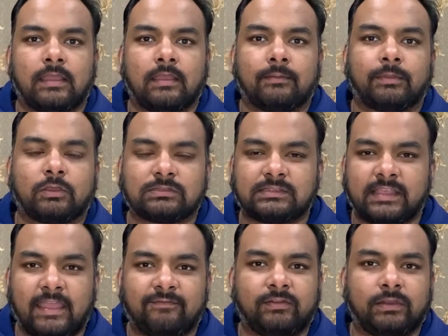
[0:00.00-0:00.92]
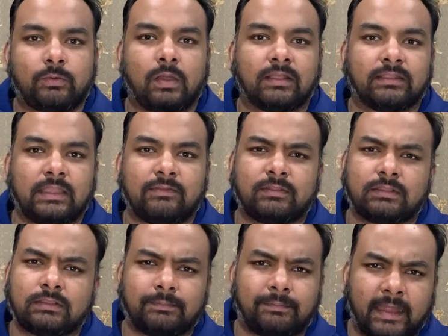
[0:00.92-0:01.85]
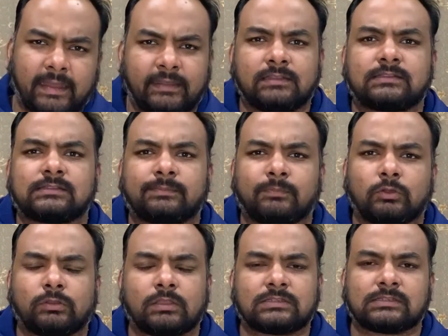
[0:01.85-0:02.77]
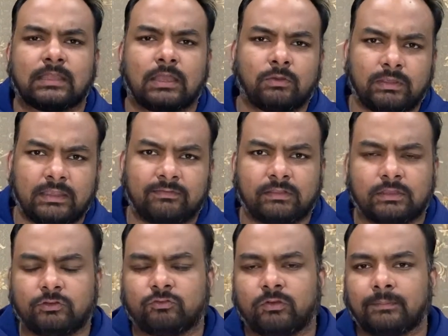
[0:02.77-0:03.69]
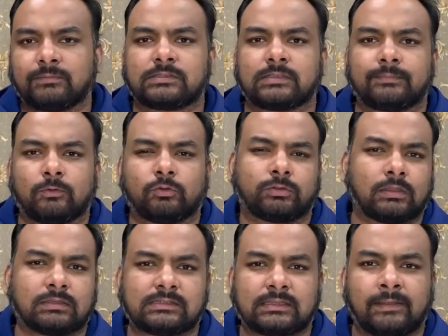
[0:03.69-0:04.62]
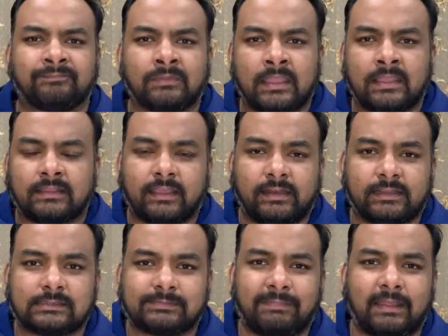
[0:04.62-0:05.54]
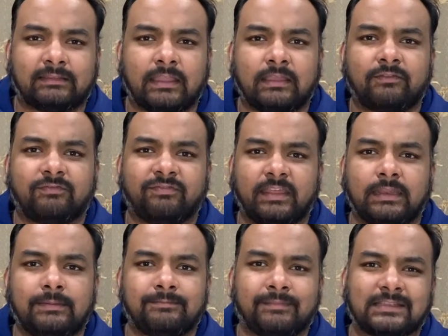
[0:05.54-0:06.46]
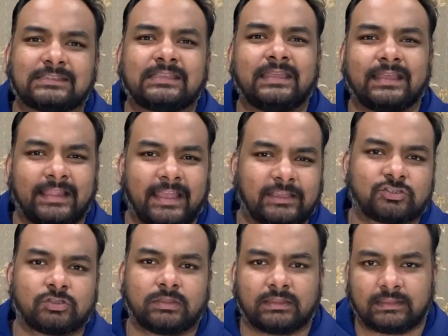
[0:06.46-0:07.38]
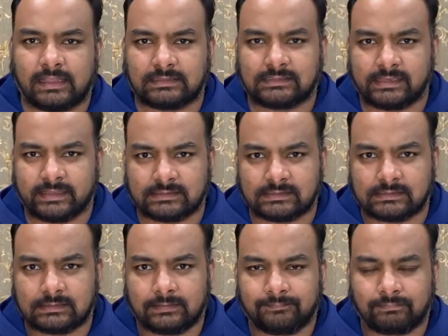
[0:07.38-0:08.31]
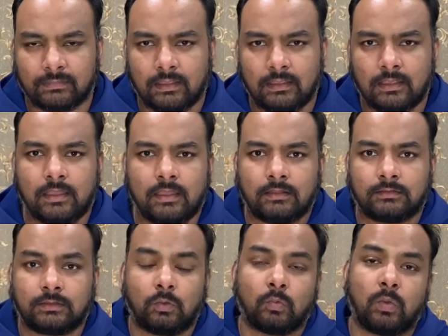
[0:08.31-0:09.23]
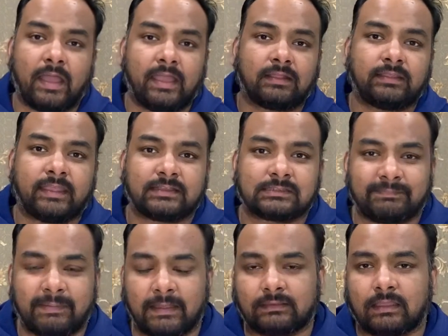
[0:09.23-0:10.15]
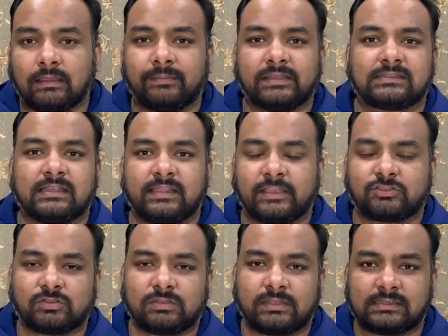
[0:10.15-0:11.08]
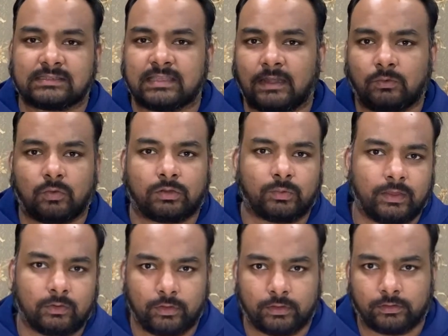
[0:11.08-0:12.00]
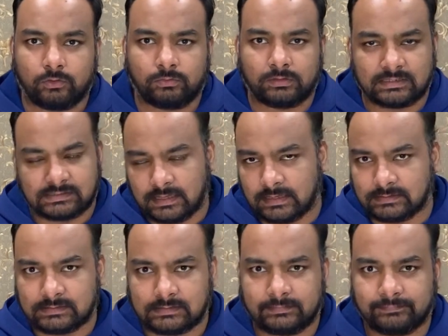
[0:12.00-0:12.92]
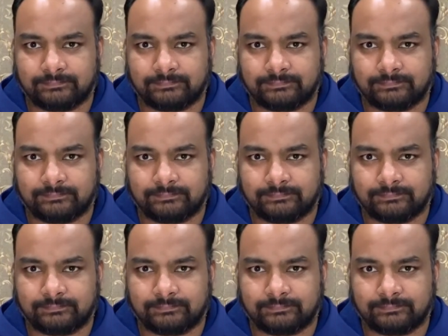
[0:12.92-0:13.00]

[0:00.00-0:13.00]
Because everyone, even the Biden supporters now, even the Trump supporters, they're expecting a very messy election in that sense. Now, why are they expecting a messy election? Is that what we're going to discuss?